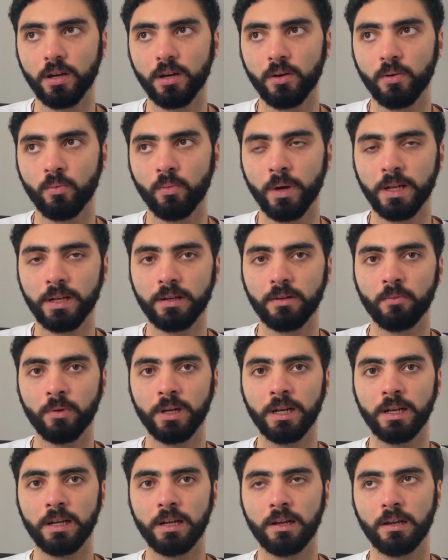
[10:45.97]
When
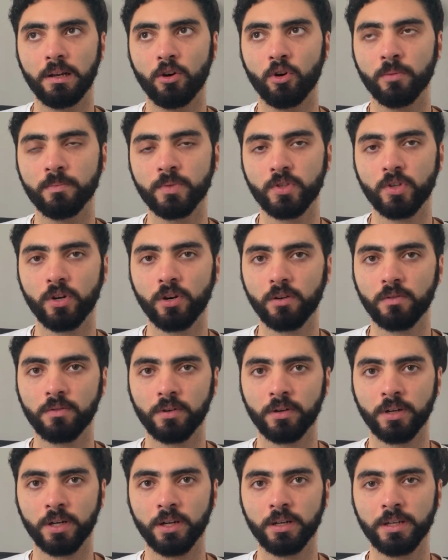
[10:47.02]
an
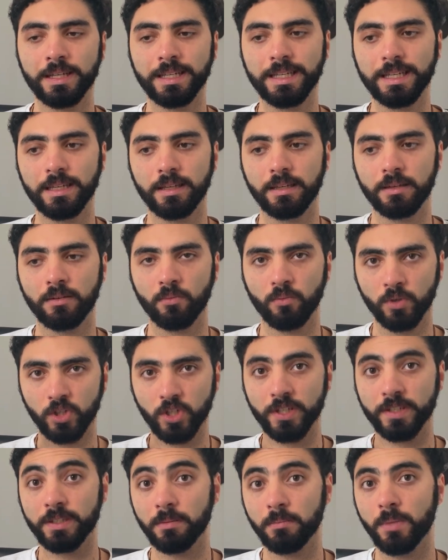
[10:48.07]
observer, which
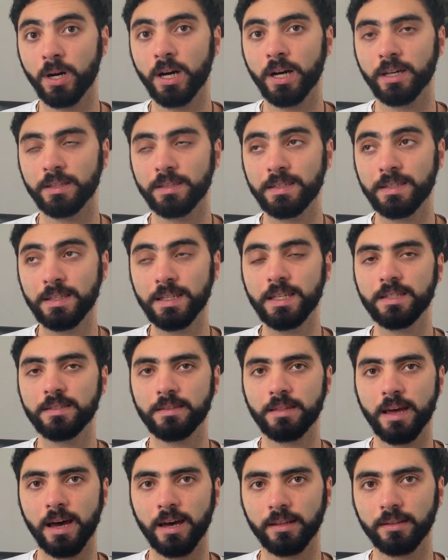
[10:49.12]
is the mind, sees
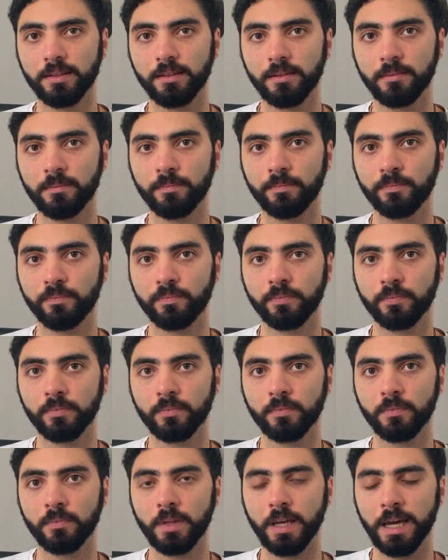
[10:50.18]
that
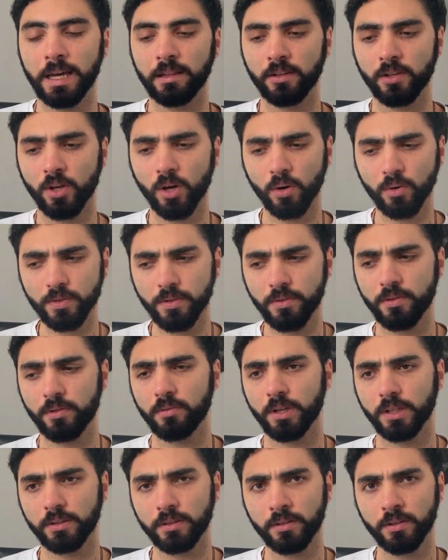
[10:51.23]
and goes through
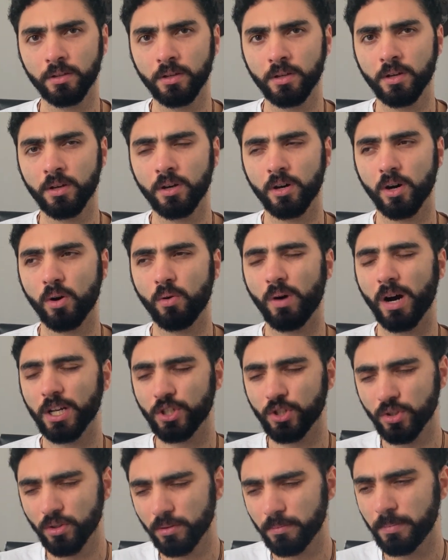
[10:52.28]
it, oh, I
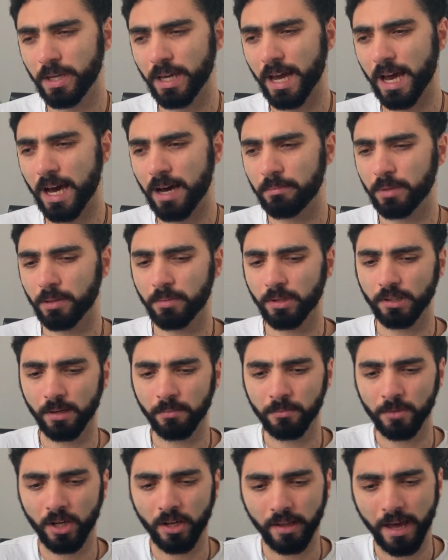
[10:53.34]
should be happy, but I'm
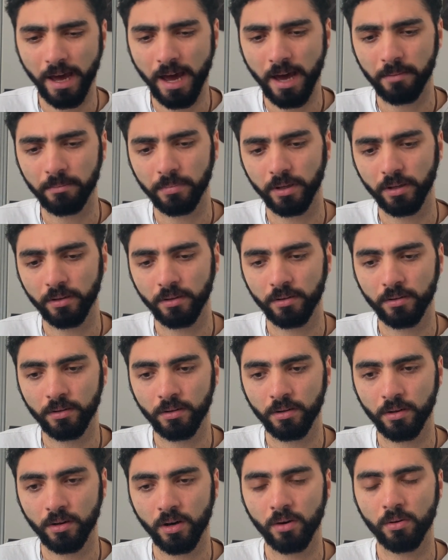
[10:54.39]
not happy.
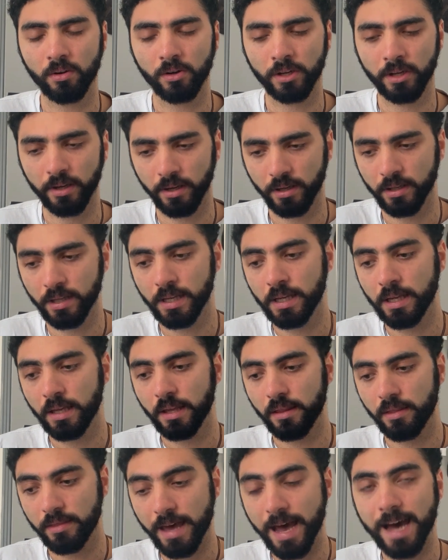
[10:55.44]
Oh, okay,
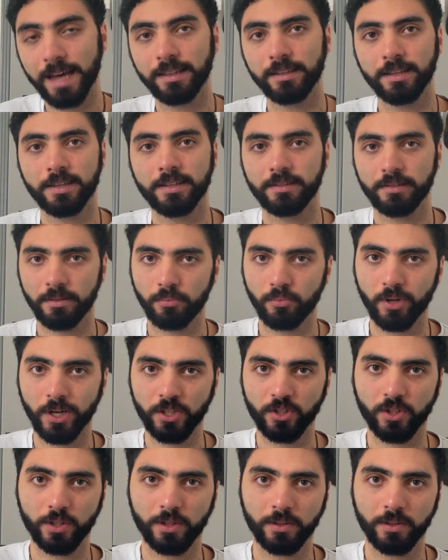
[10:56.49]
that is depression.